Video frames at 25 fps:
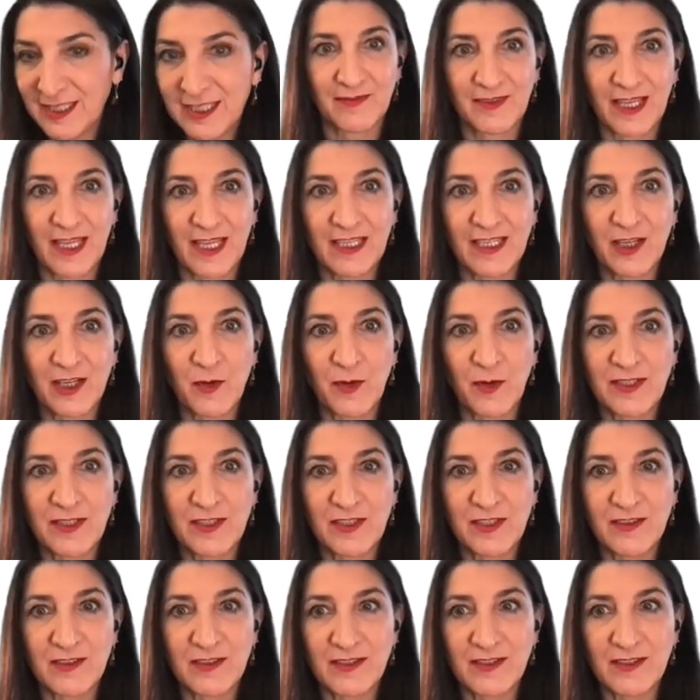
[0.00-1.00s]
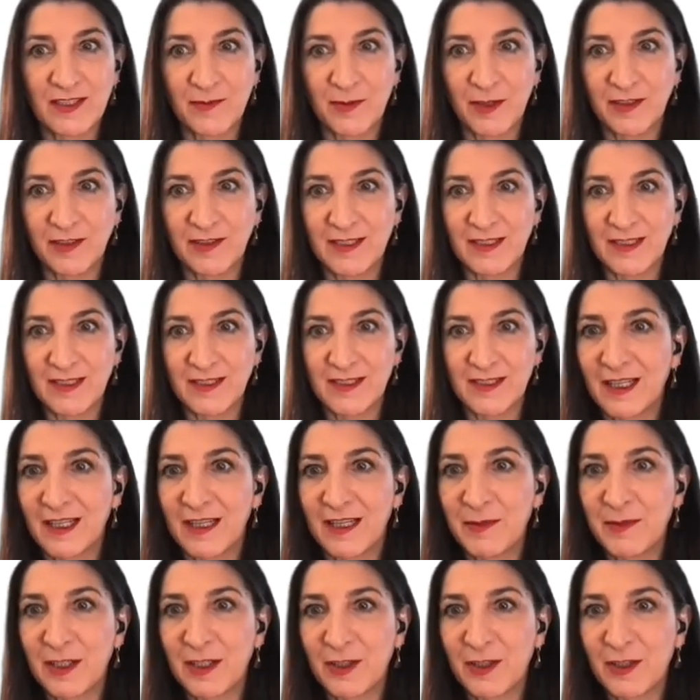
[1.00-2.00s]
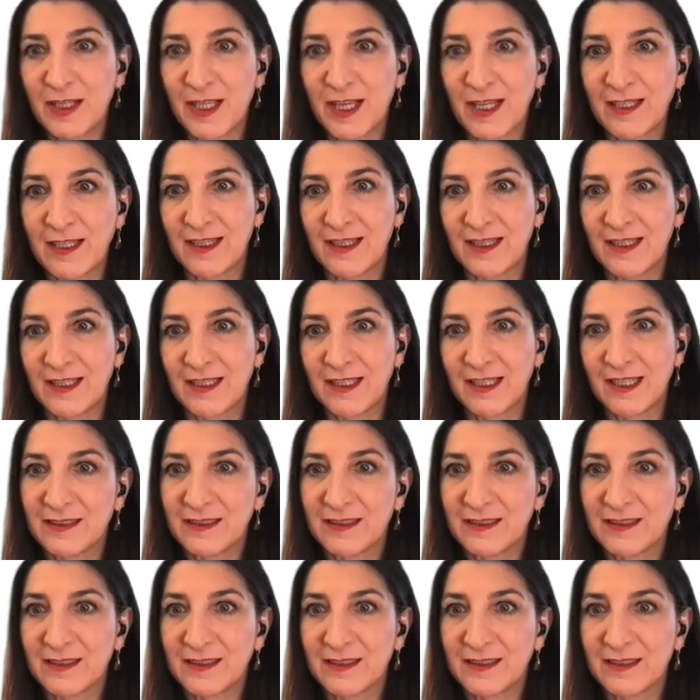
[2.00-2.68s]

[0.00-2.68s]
Any questions about this? Let me look at the